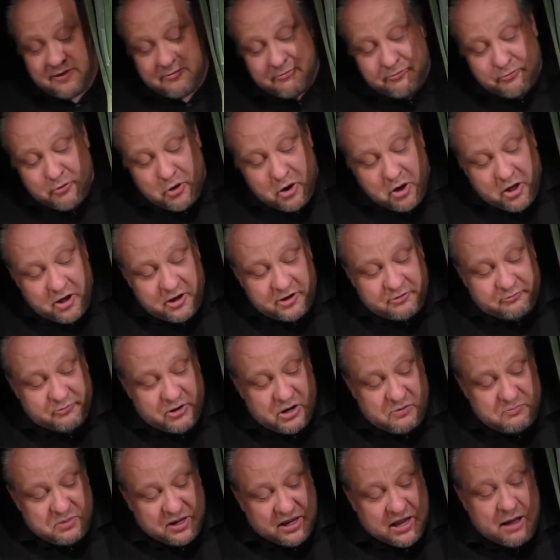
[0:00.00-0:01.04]
the world
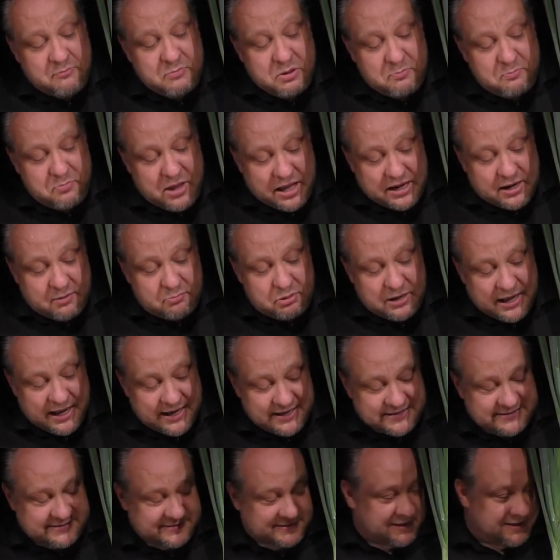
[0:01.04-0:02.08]
will become a better
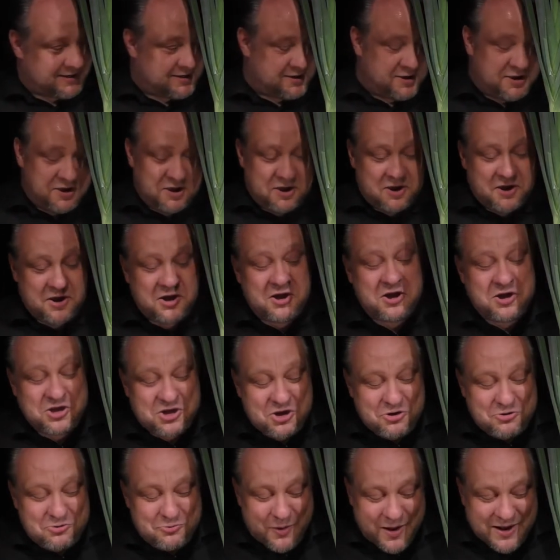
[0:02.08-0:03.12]
place.
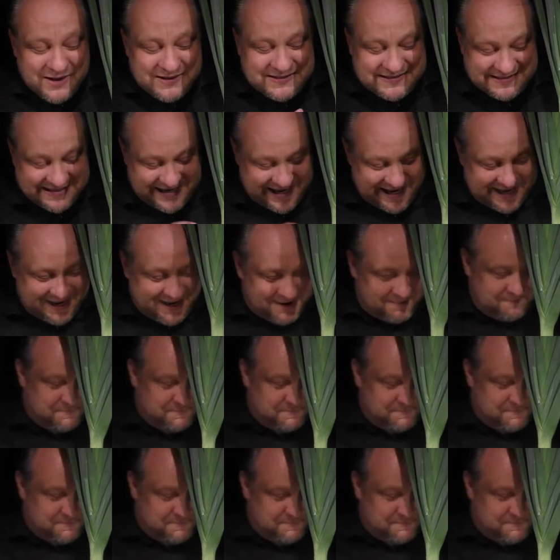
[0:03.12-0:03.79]
You will see.